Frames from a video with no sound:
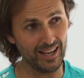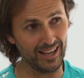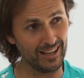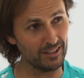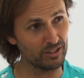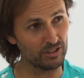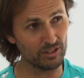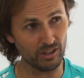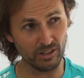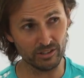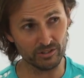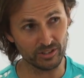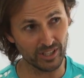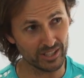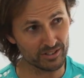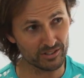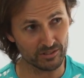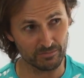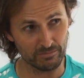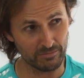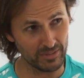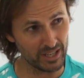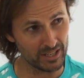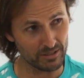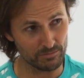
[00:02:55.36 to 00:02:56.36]
And God
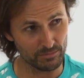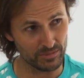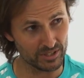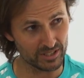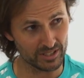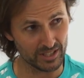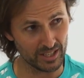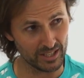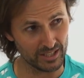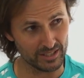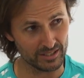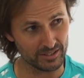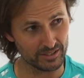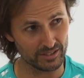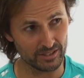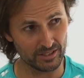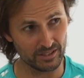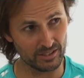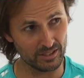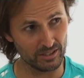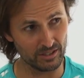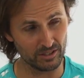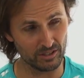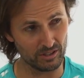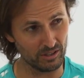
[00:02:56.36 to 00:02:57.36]
doesn't make mistakes.
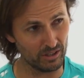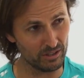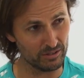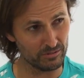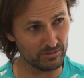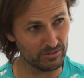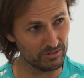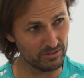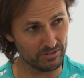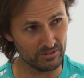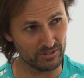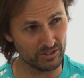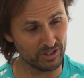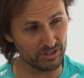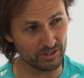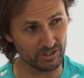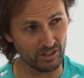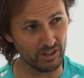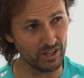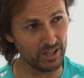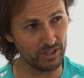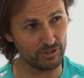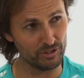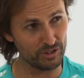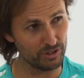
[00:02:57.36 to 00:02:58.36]
God
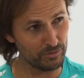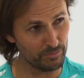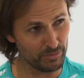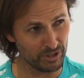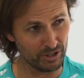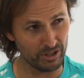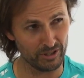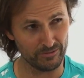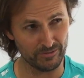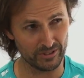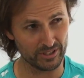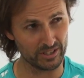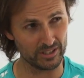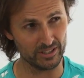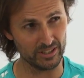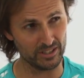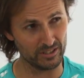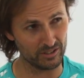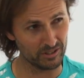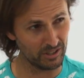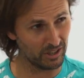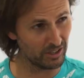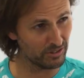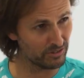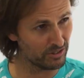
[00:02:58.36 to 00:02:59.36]
designed you perfectly.
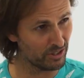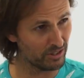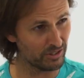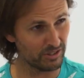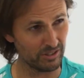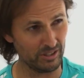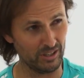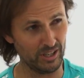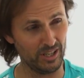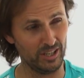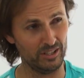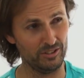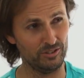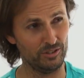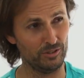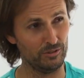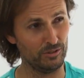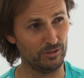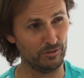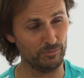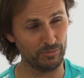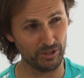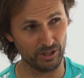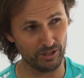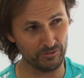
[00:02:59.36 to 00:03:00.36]
God designed
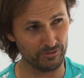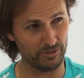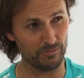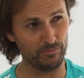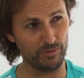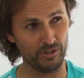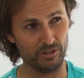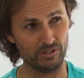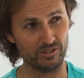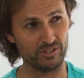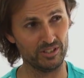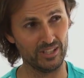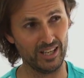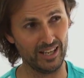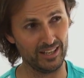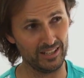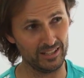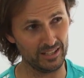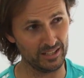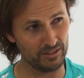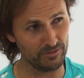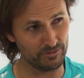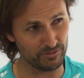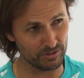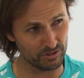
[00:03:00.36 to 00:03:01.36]
you a perfect
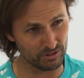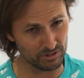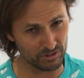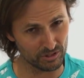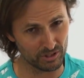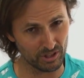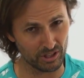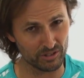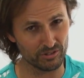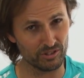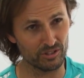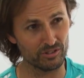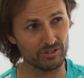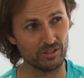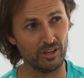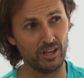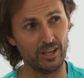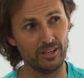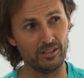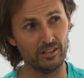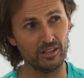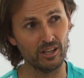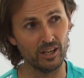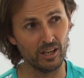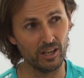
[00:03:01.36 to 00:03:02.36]
personality for you. God
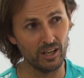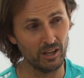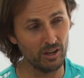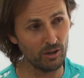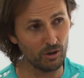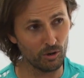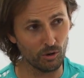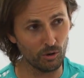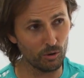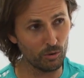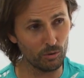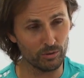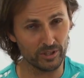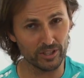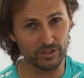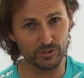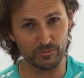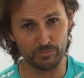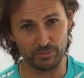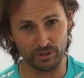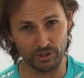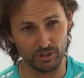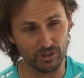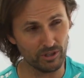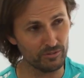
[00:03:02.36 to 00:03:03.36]
designed all these
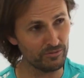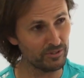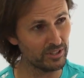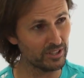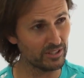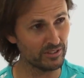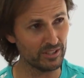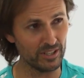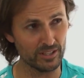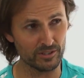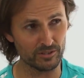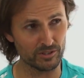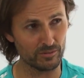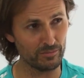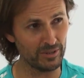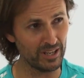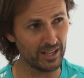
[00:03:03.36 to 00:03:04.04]
perfect things